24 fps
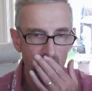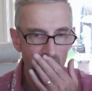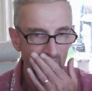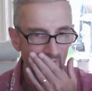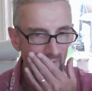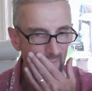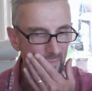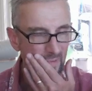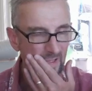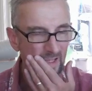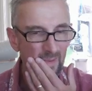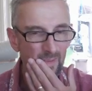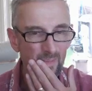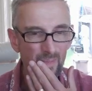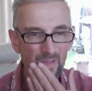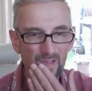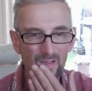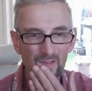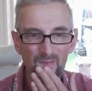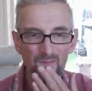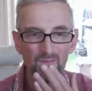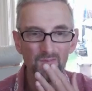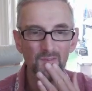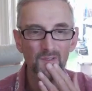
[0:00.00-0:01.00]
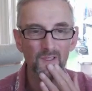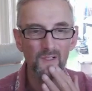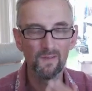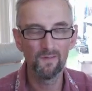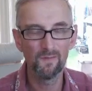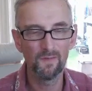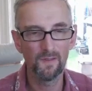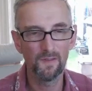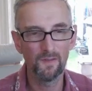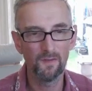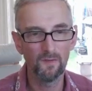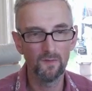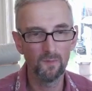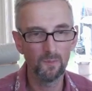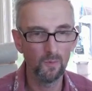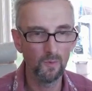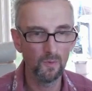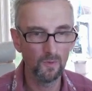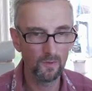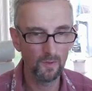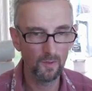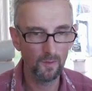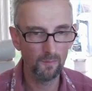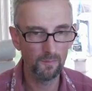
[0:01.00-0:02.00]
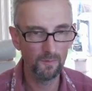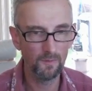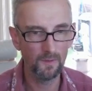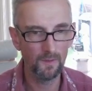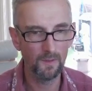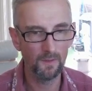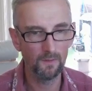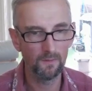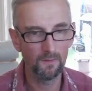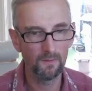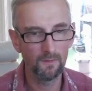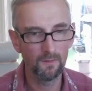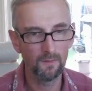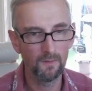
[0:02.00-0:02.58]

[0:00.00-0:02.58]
a bit, but for this smaller copter, that's